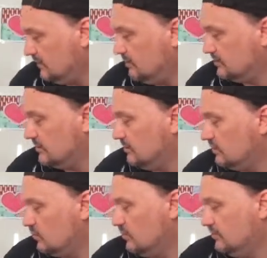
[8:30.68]
Here's
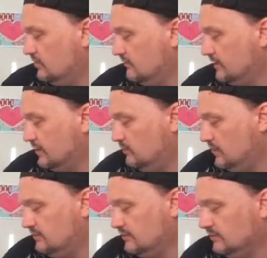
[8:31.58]
another one of like a
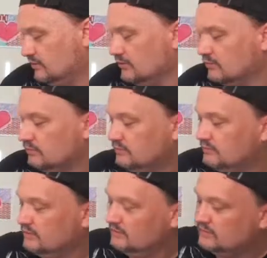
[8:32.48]
babysitting girl.
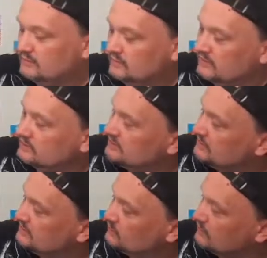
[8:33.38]

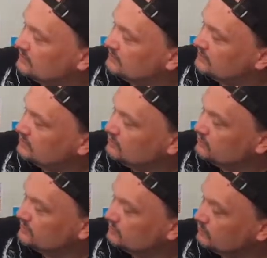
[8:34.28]
This one she got
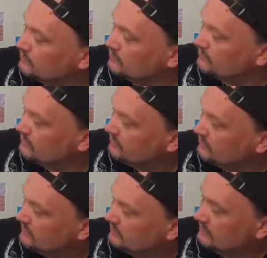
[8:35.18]
two-piece one,
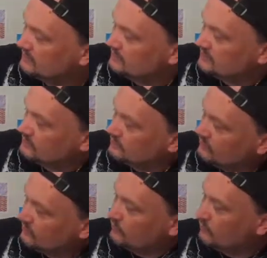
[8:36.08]
and she's
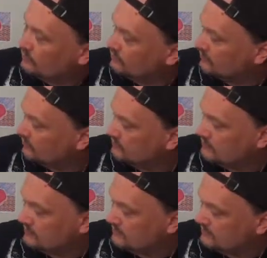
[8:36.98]
looking over the water,
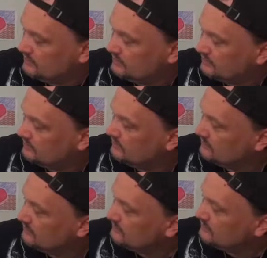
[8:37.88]
the trees, and
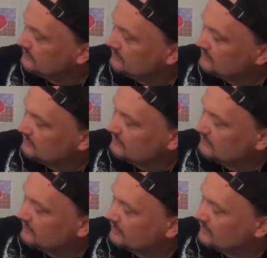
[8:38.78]

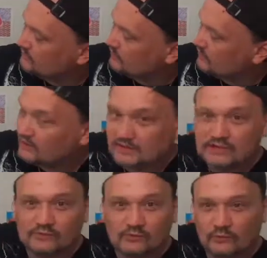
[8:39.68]
I guess
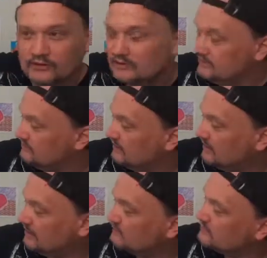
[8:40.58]
getting ready to
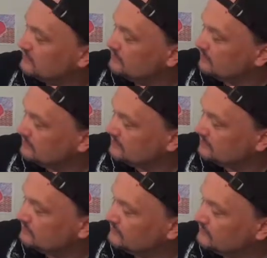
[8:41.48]
dive to
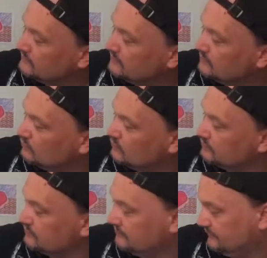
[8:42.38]
herself too and get in
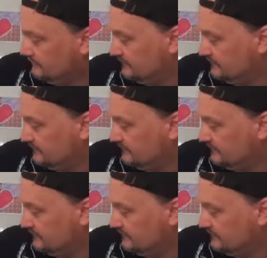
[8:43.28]
the water.